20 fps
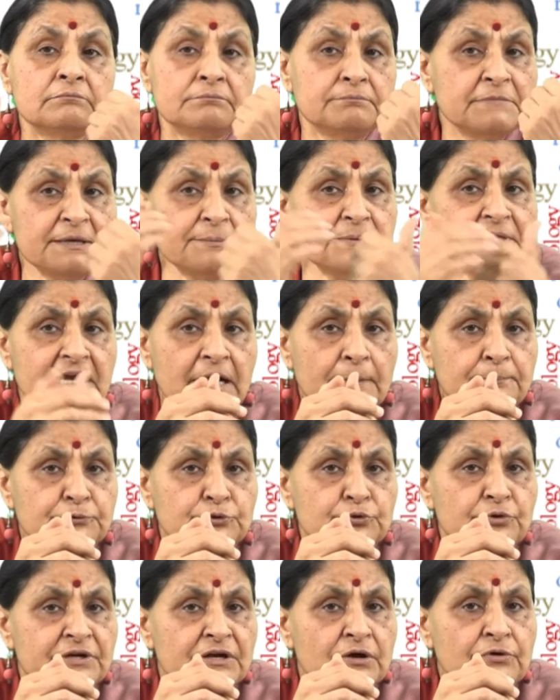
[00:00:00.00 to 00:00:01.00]
maybe up
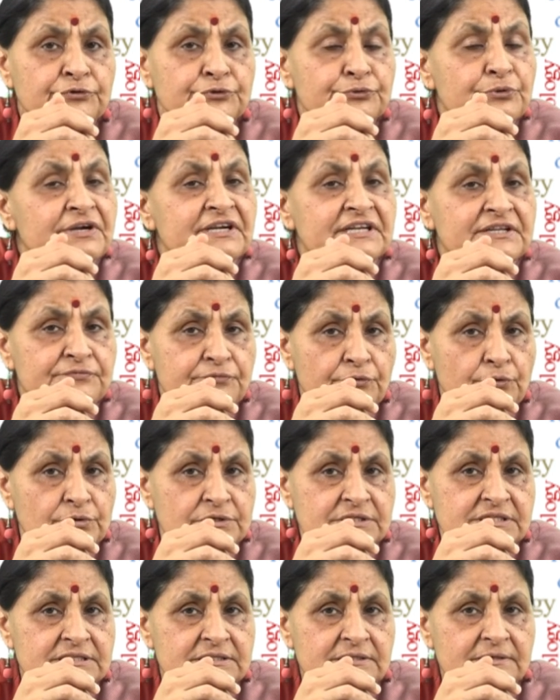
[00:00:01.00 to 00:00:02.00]
to around 20
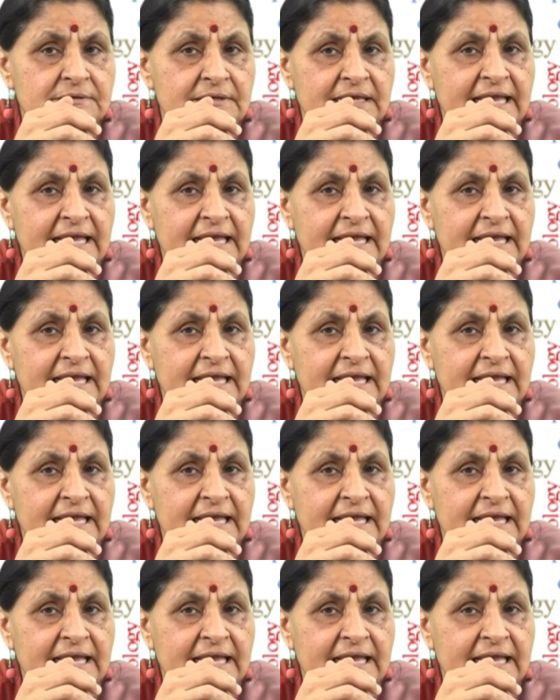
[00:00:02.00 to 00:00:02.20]
folds